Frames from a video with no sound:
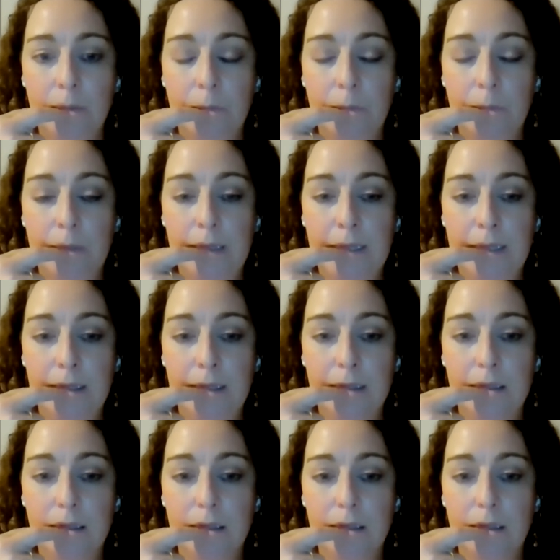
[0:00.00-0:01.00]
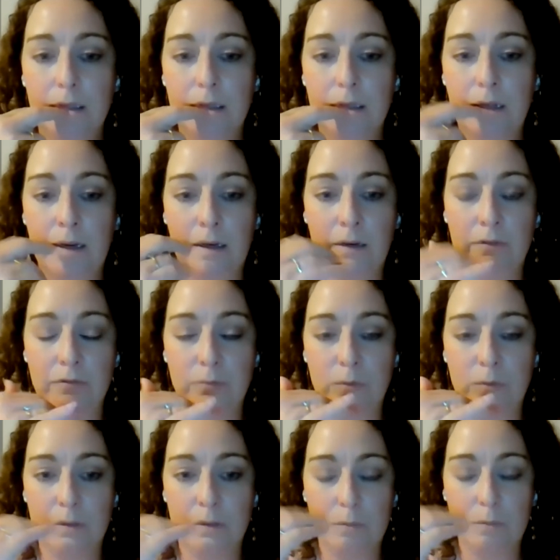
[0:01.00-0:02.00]
we kind of
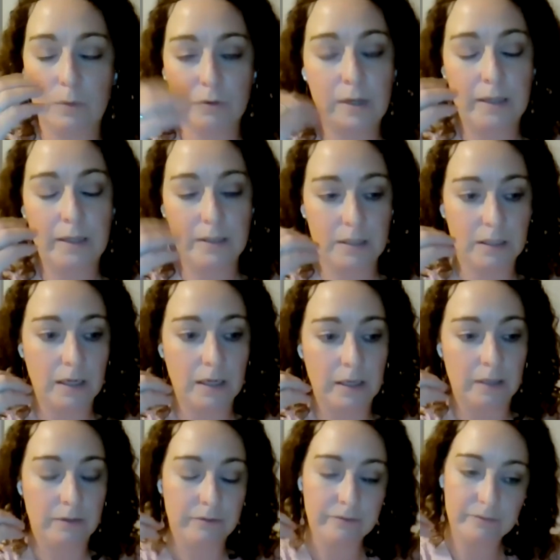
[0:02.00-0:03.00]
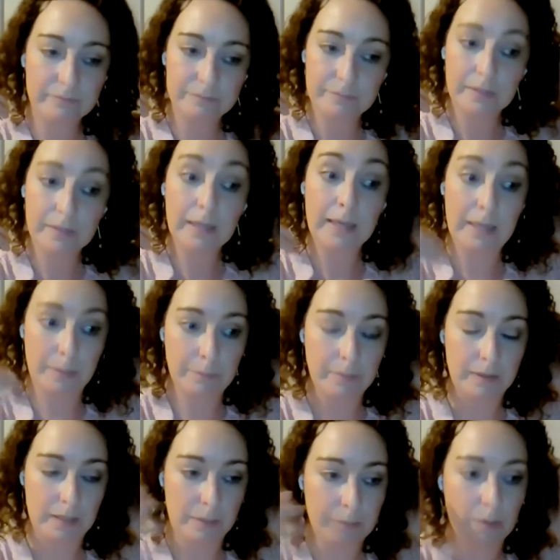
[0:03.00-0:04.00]
were, were trying to kind of keep
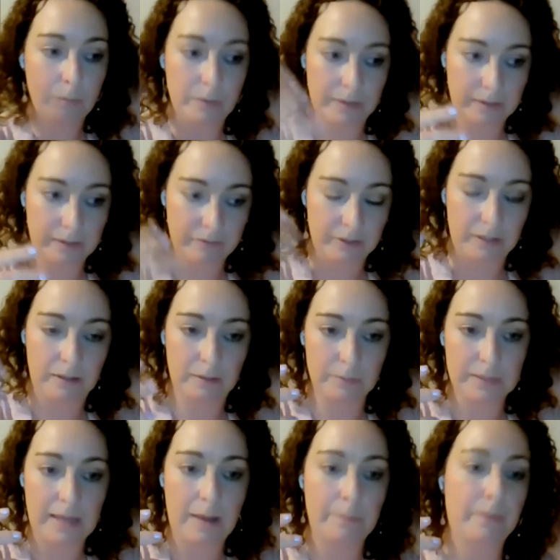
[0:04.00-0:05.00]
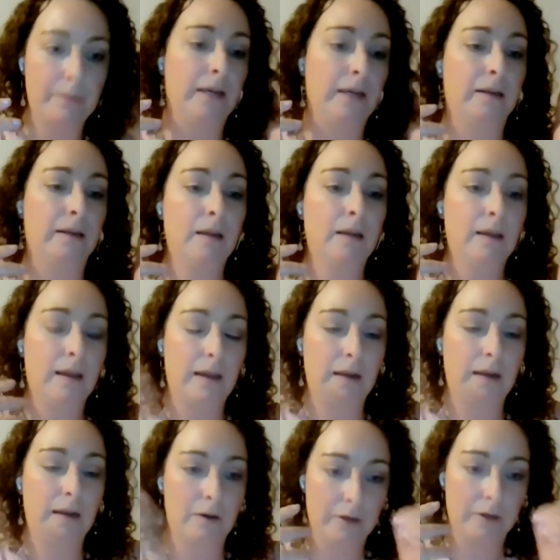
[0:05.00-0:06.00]
keep up with everything that was happening and
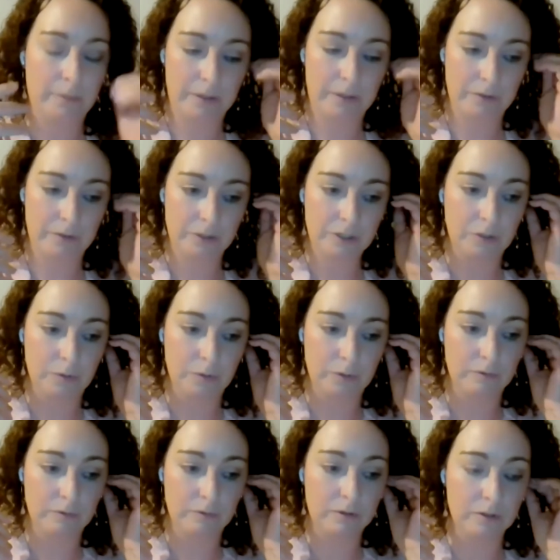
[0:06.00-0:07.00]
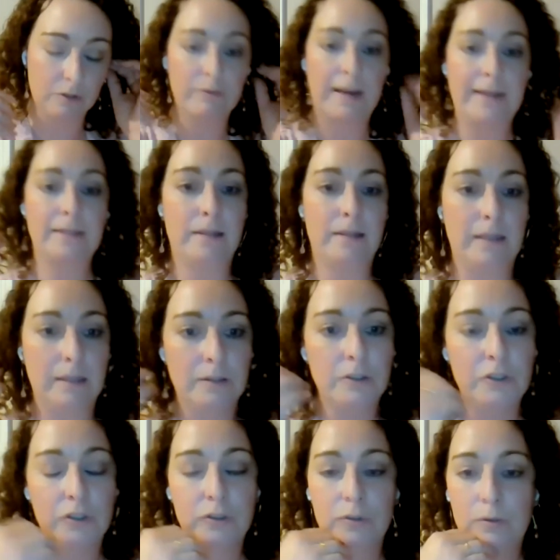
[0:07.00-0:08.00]
and learn about you know the, the correct thing
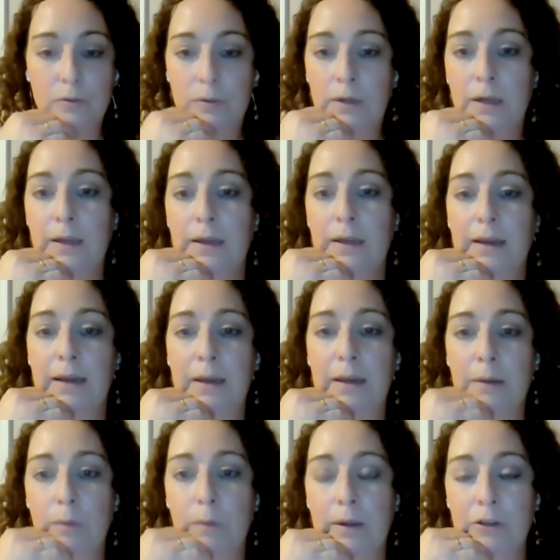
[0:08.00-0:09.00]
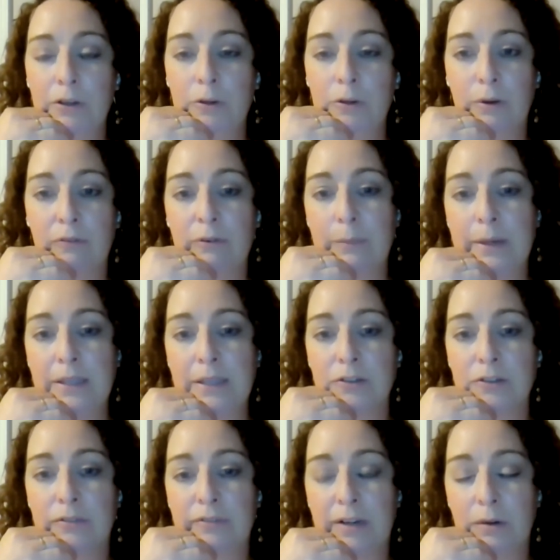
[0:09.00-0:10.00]
to do uh, when human remains
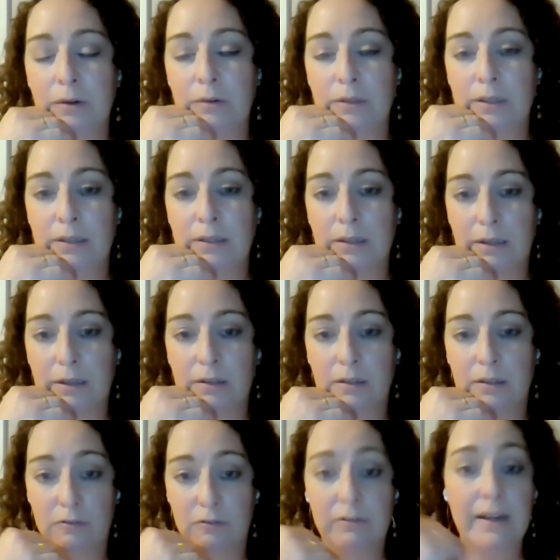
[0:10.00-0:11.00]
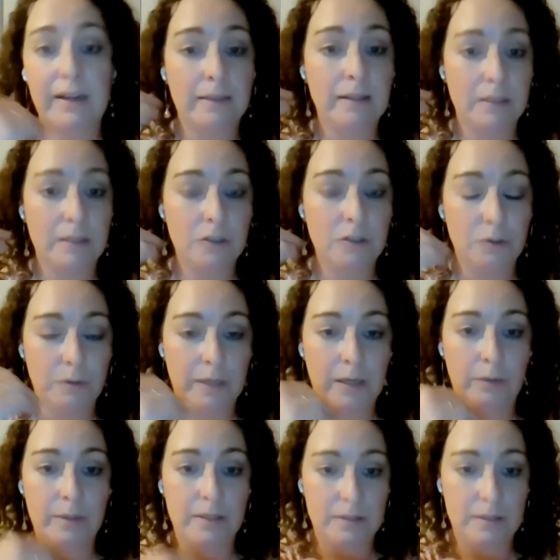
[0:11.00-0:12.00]
are found and and the correct thing to do
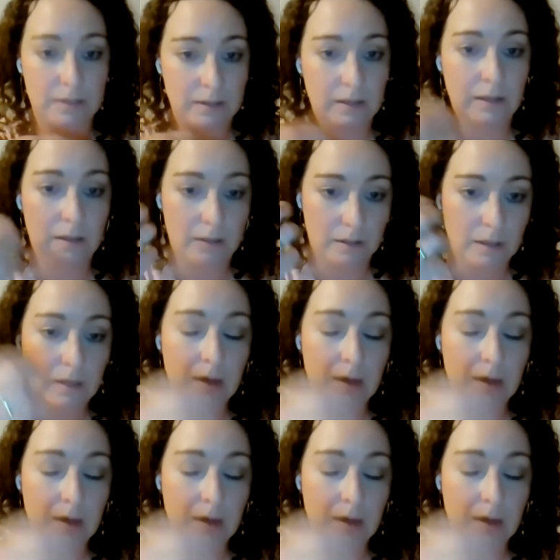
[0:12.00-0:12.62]
now is uh,